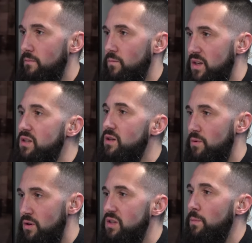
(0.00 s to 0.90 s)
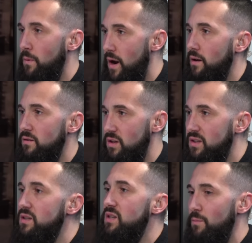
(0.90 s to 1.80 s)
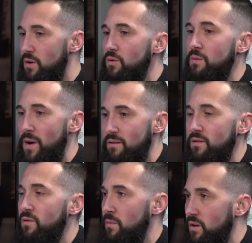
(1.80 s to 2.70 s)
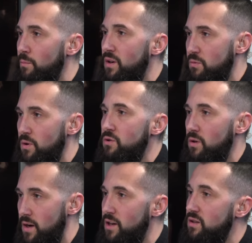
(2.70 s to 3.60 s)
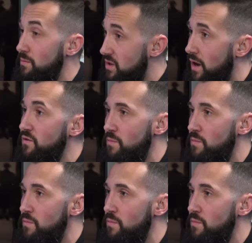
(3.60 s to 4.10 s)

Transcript: This is someone who needs to pray. So this is someone who could benefit from a little bit of spiritual connection themselves,